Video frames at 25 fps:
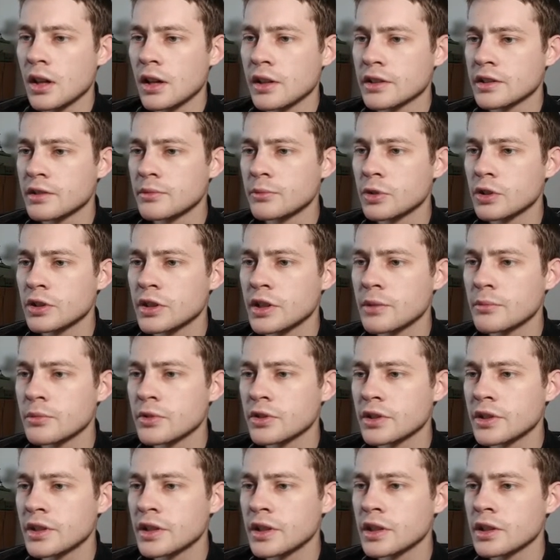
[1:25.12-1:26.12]
some more
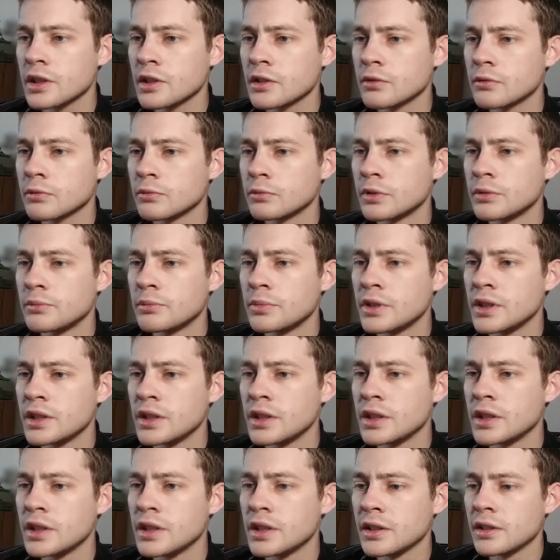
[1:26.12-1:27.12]
numbers here would
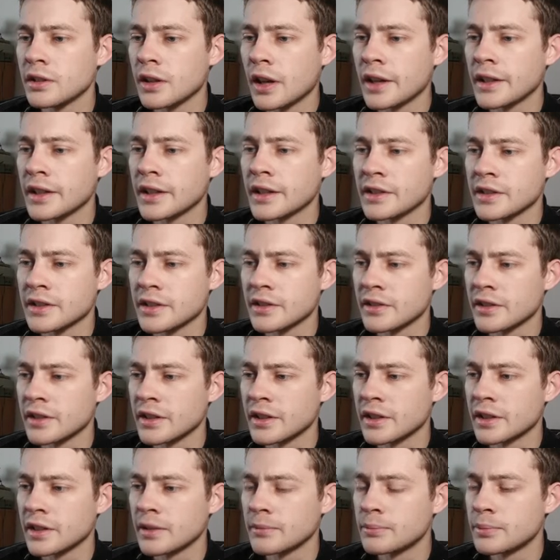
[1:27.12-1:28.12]
be, I guess,
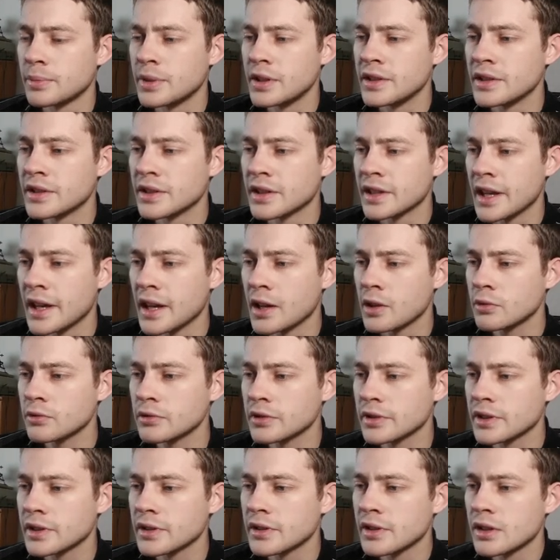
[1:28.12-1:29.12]
the piece
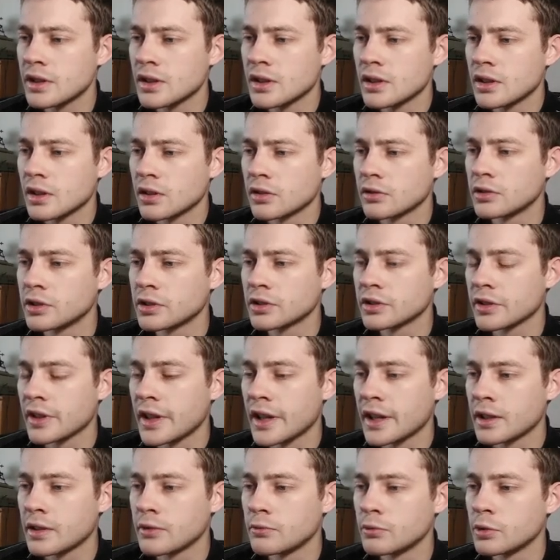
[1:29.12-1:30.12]
count. Looks
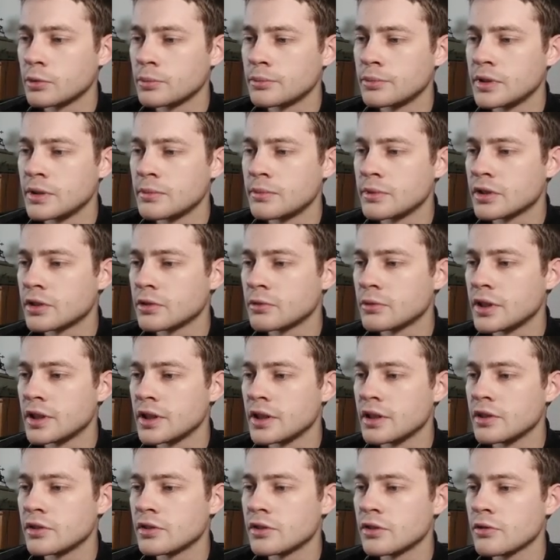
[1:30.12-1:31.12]
like we'll be
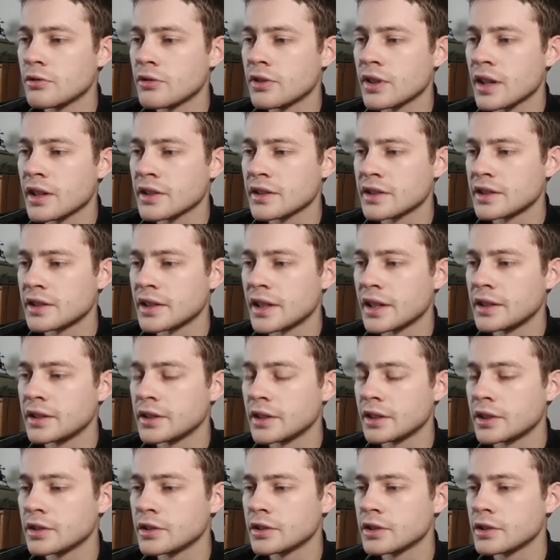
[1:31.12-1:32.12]
between
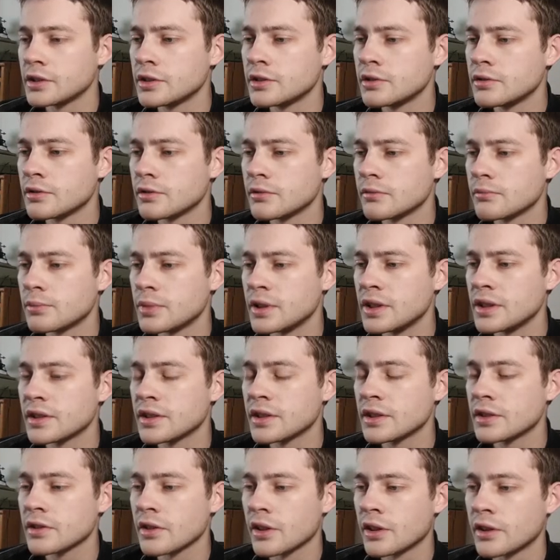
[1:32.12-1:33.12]
2,900
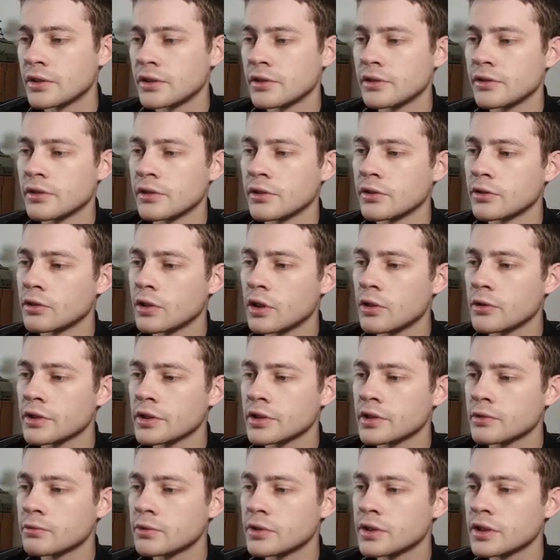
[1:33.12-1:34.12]
pieces on the
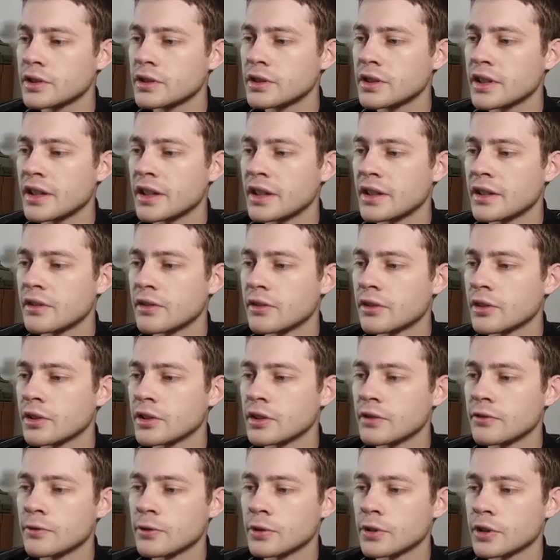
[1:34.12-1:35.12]
lowest one and
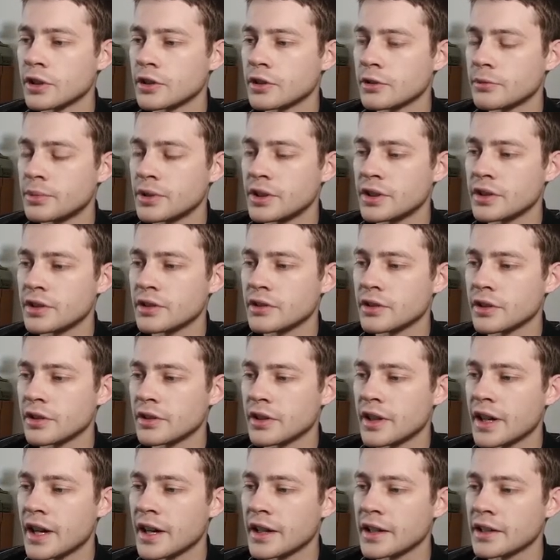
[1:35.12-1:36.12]
3,400 pieces on
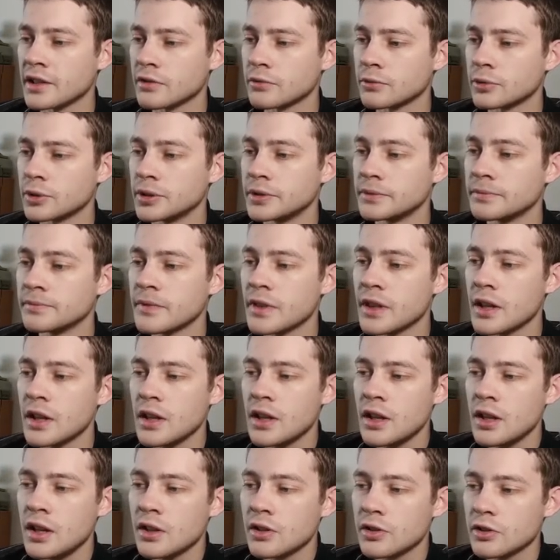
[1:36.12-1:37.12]
the highest one.
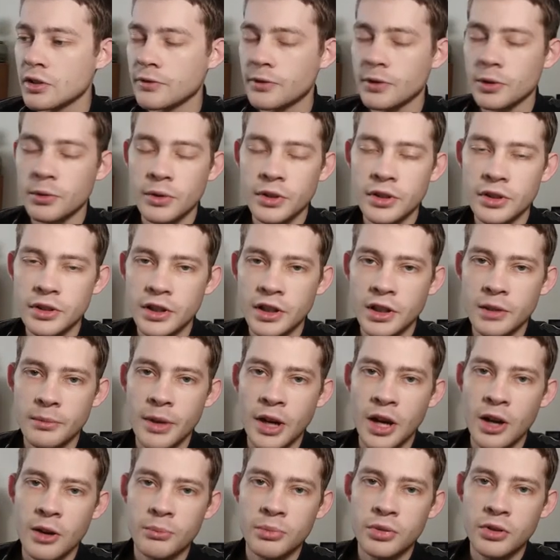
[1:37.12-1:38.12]
So if you're wondering
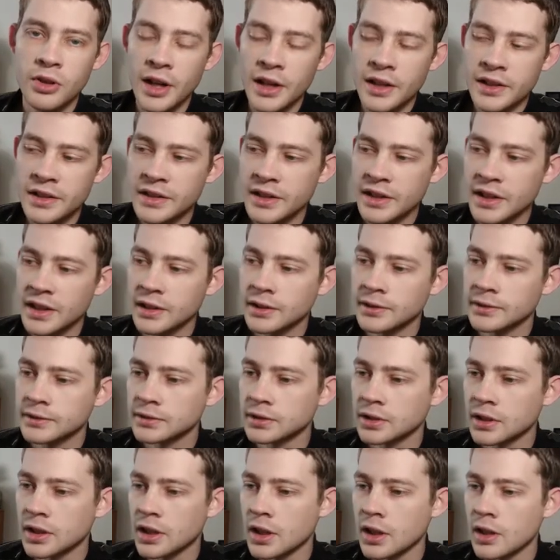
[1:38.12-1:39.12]
about pricing,
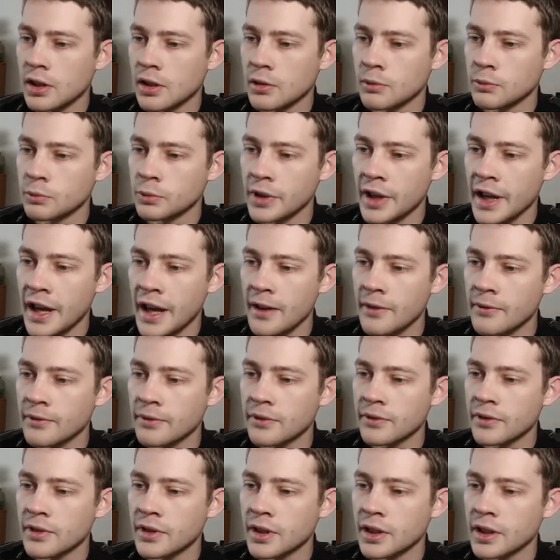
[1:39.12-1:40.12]
we have
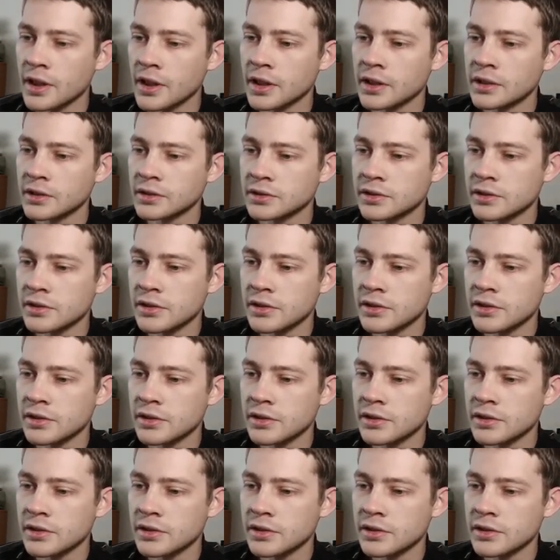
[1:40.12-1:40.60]
the